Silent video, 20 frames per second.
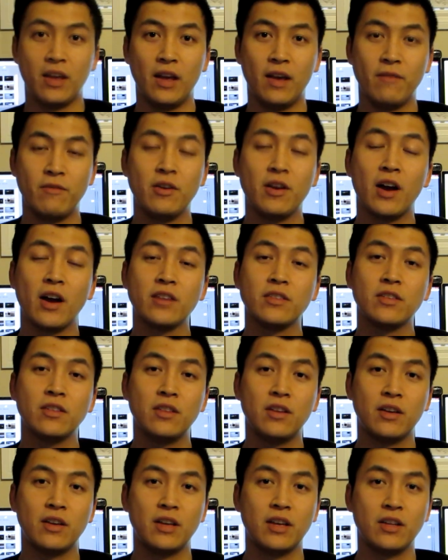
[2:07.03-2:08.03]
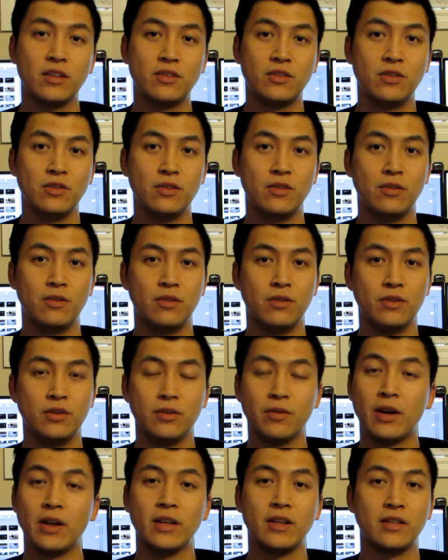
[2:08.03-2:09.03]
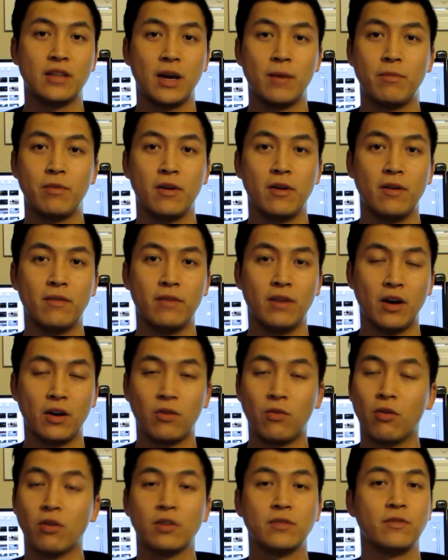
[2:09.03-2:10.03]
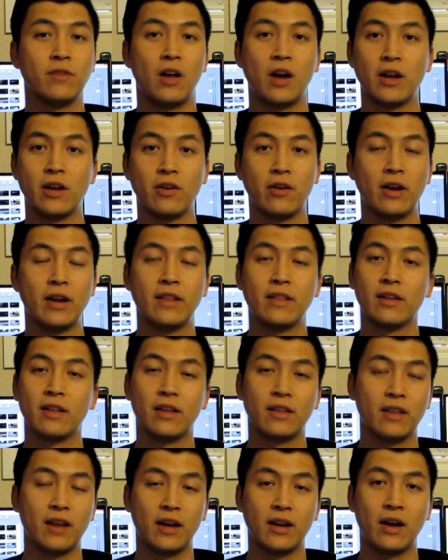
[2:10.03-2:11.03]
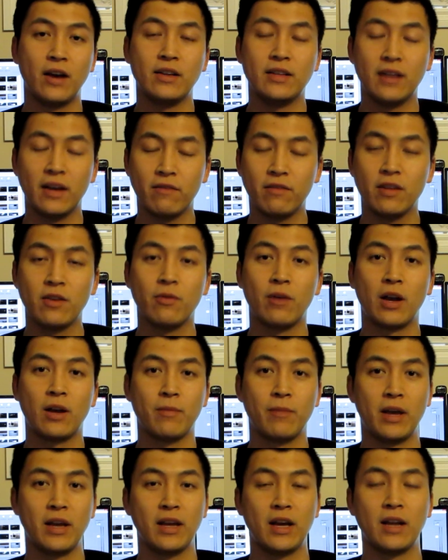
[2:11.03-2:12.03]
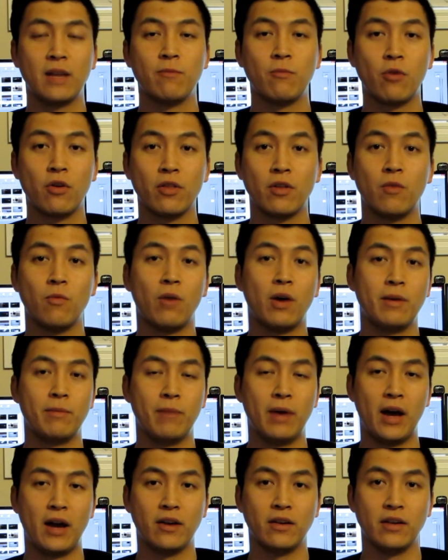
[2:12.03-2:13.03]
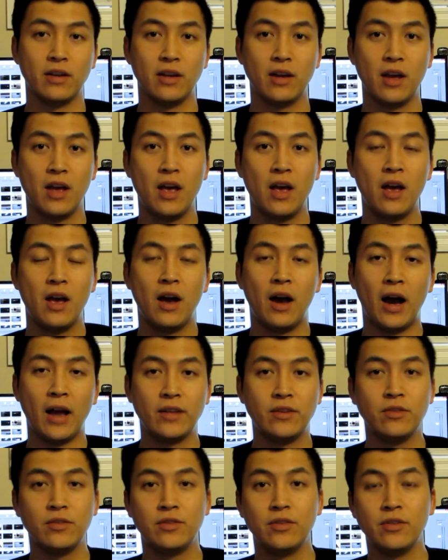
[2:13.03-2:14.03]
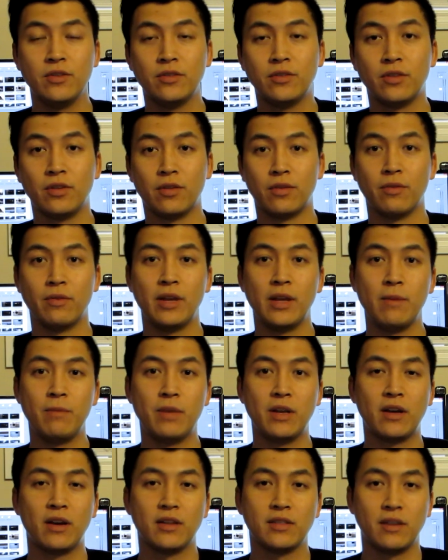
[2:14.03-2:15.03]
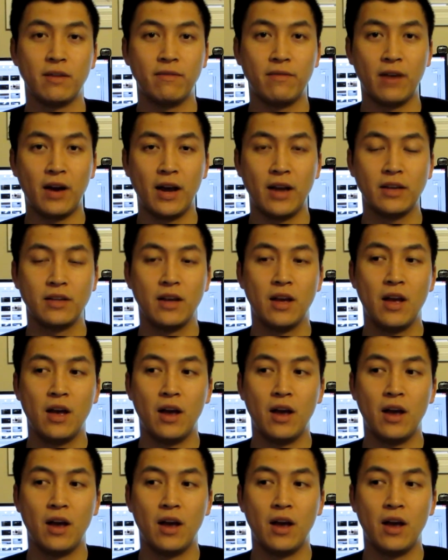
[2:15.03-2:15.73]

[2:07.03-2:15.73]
If you guys are looking to do any type of course vlogging or anything like that, I definitely recommend getting more than one battery. I choose to use 3 because I find